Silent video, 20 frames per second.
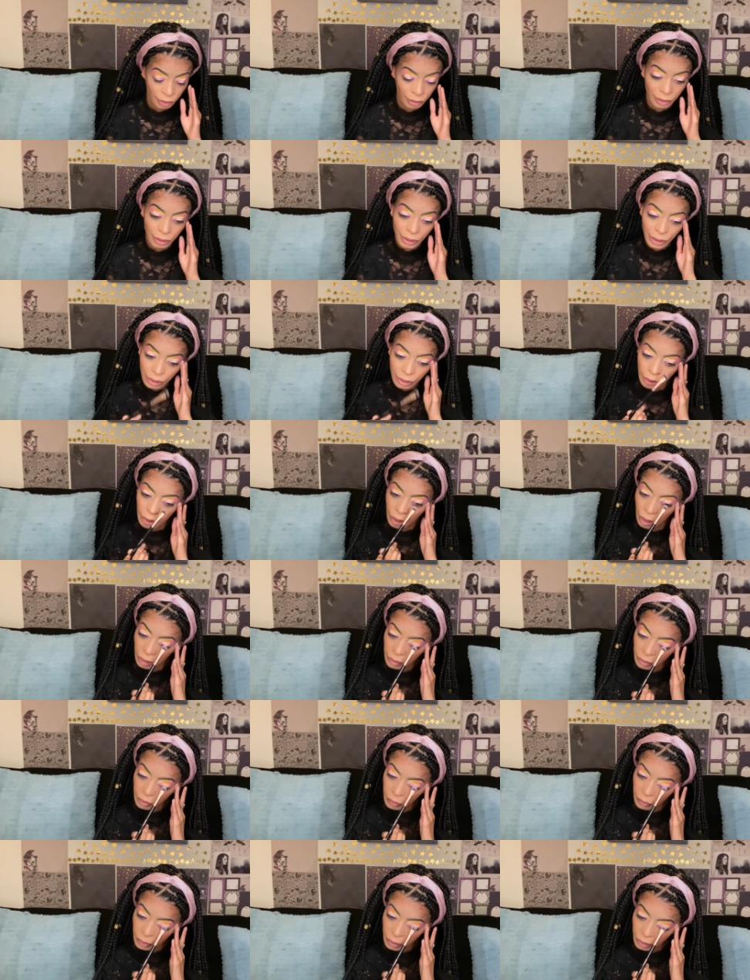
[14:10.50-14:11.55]
See, I
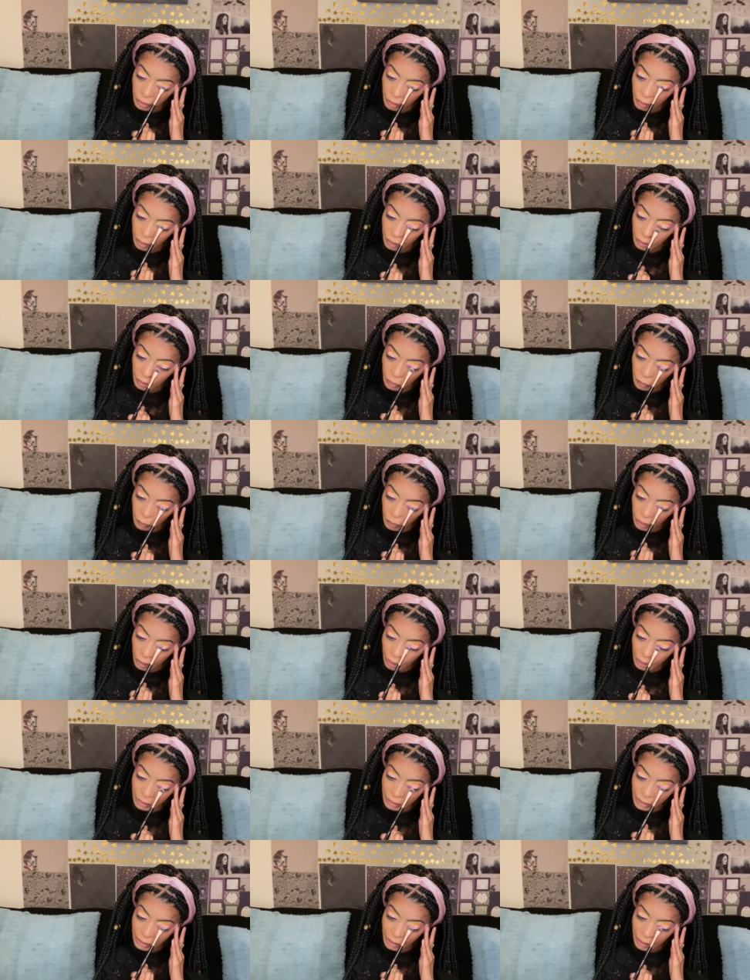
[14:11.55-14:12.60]
knew it. I
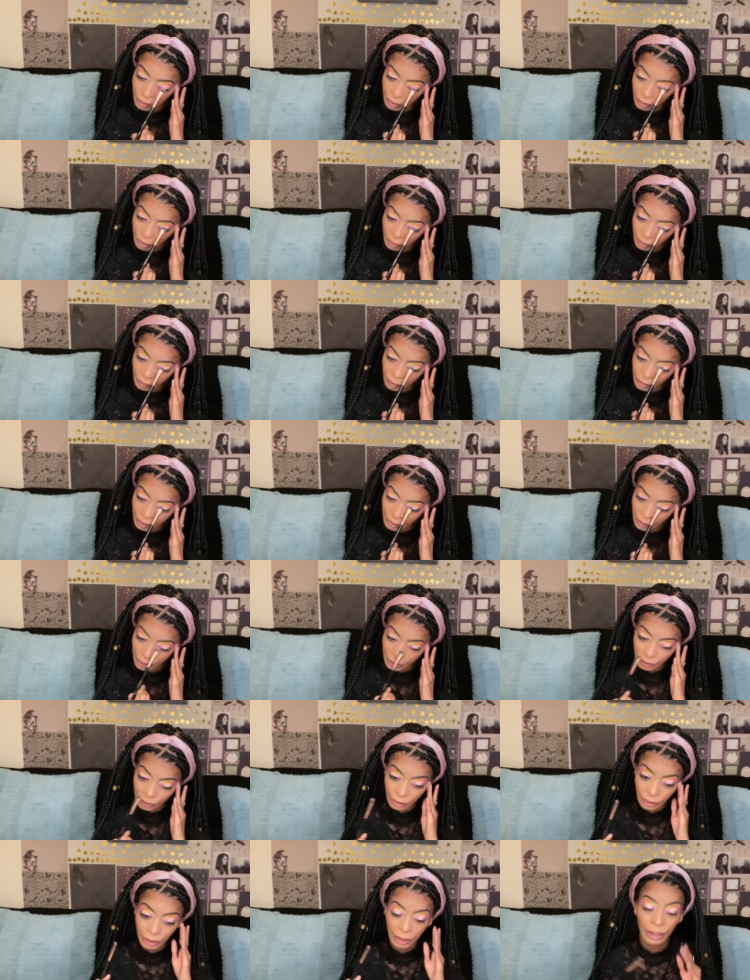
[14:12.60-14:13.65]
said, I was
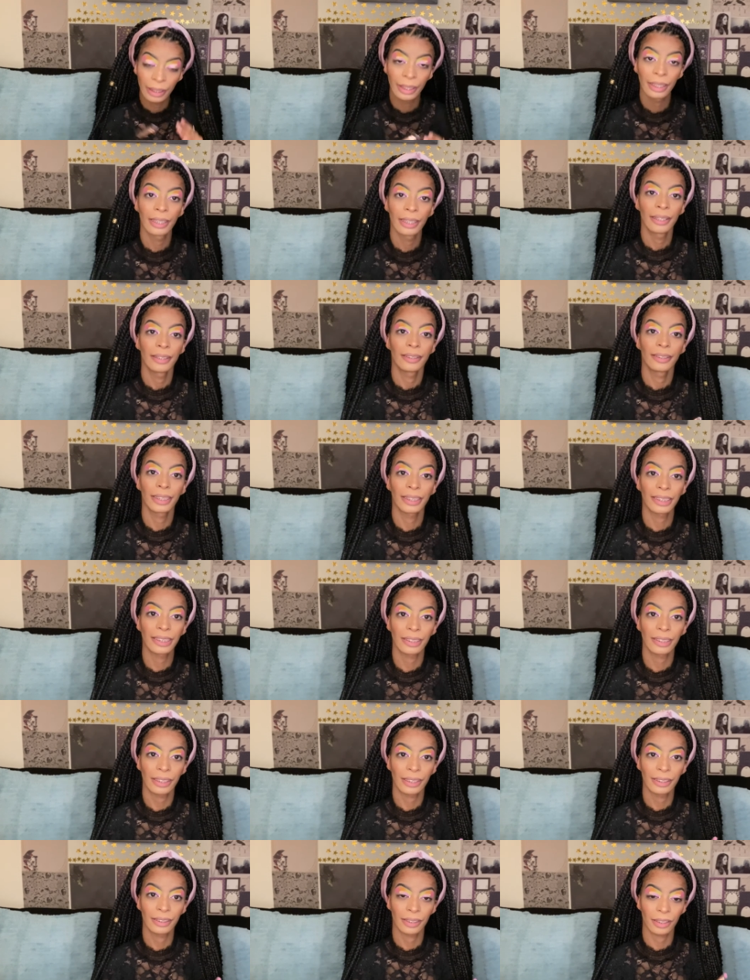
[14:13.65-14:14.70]
like, Nikki
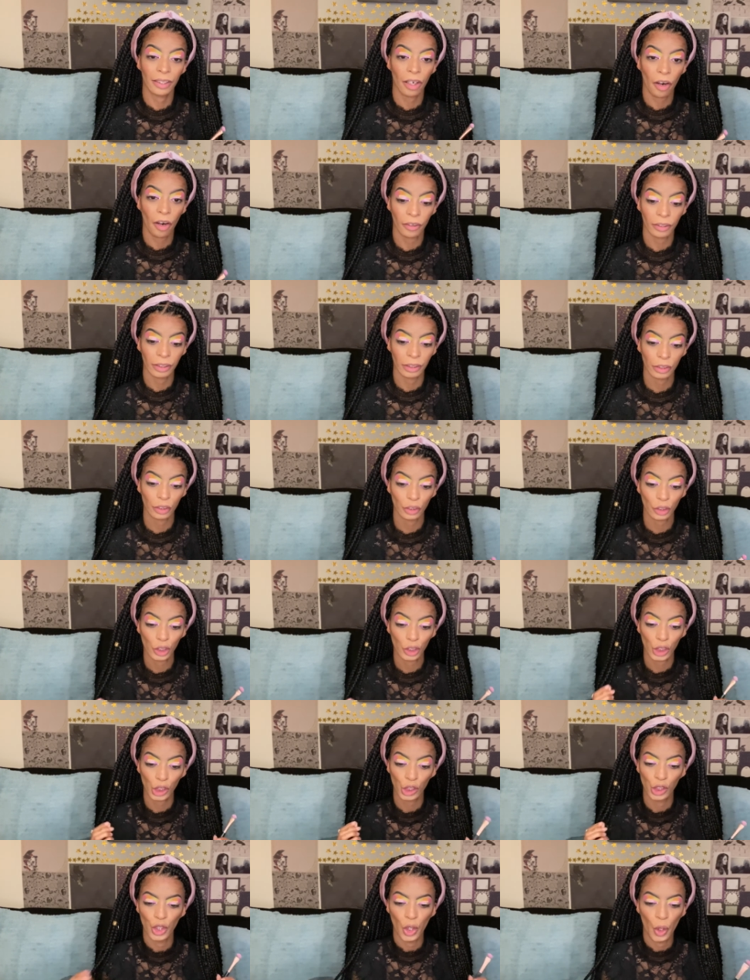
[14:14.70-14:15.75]
is an artist. She
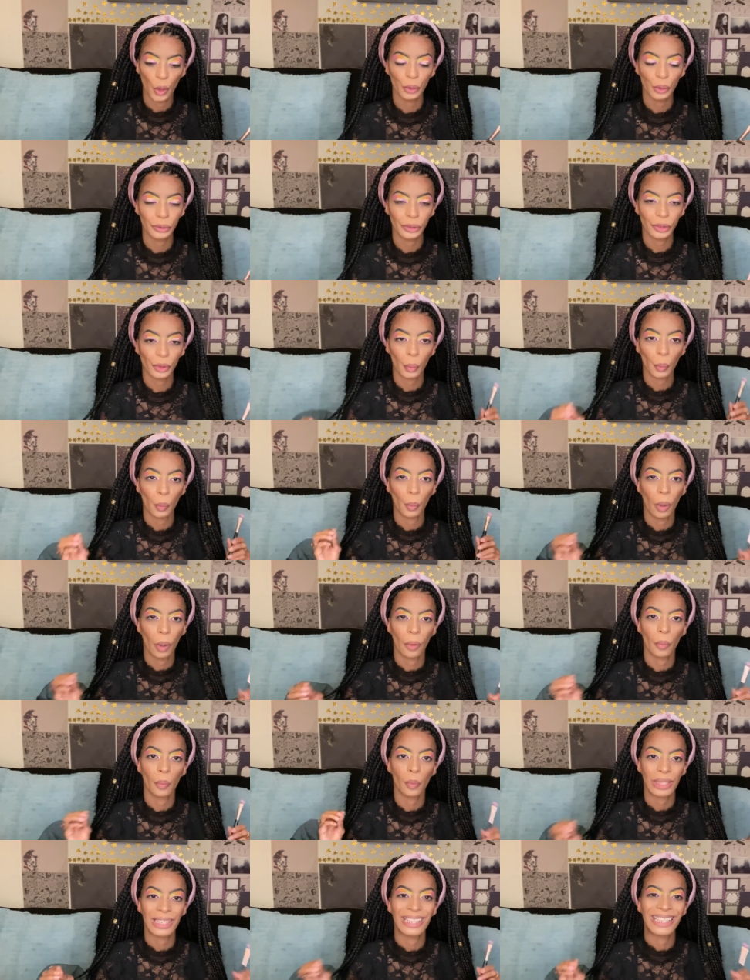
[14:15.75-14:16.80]
knows what
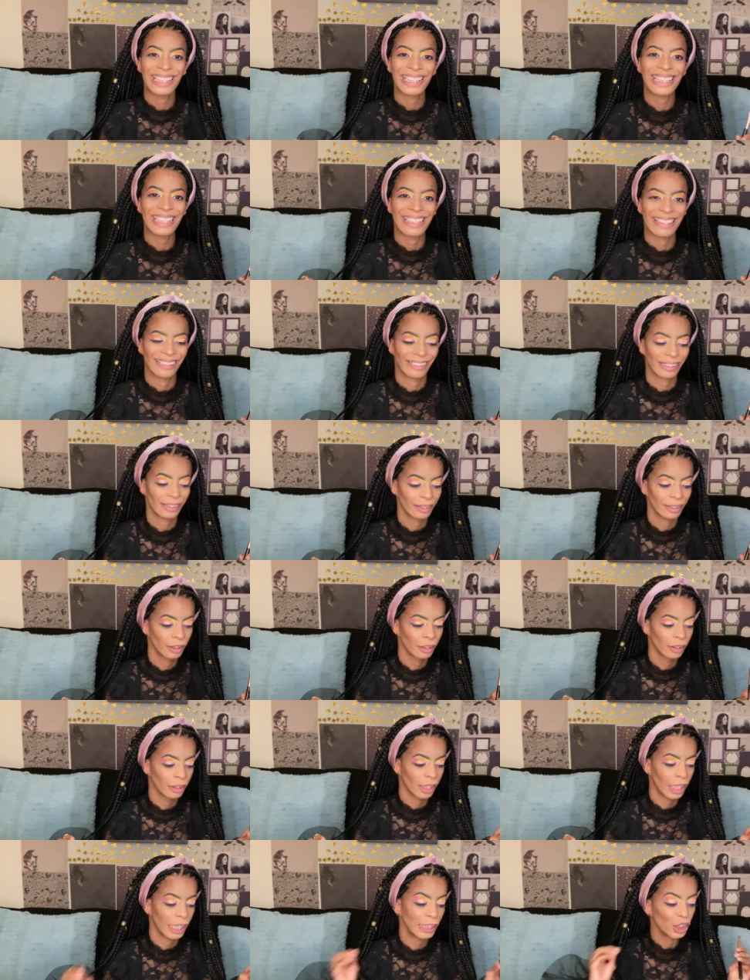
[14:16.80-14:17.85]
we need
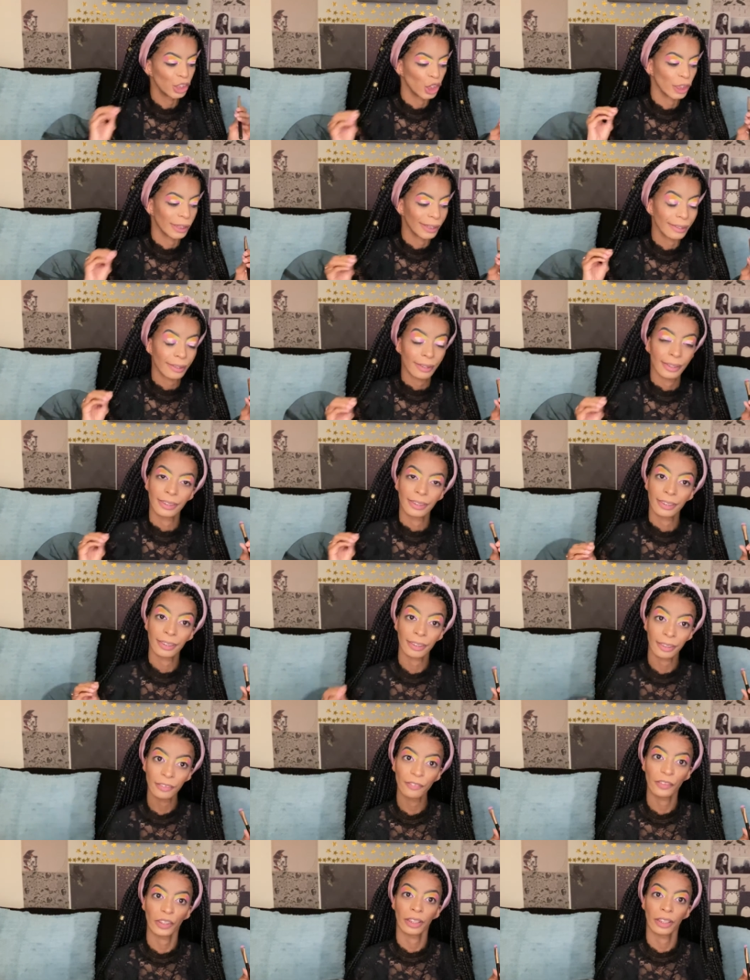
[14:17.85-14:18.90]
and she's gonna
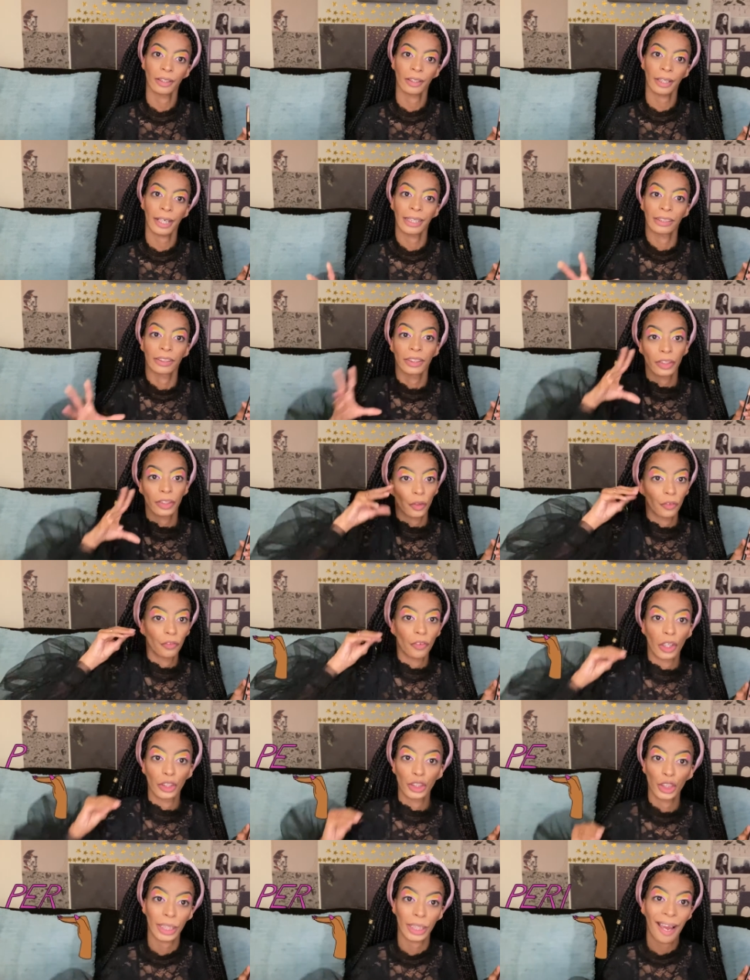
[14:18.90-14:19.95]
deliver. And so far
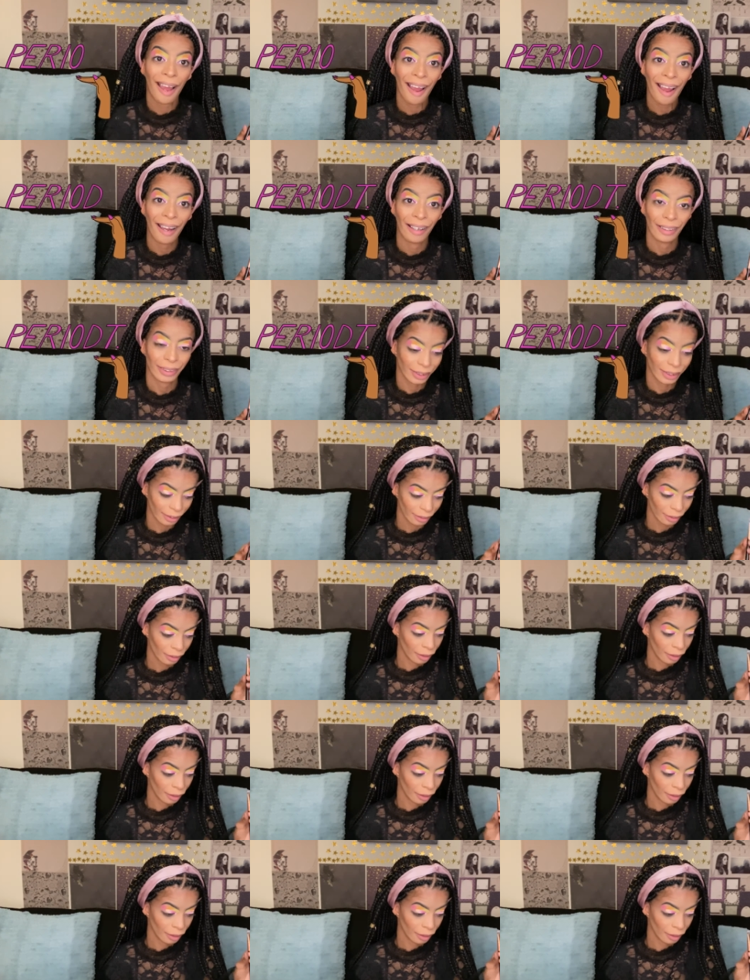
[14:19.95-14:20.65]
she has.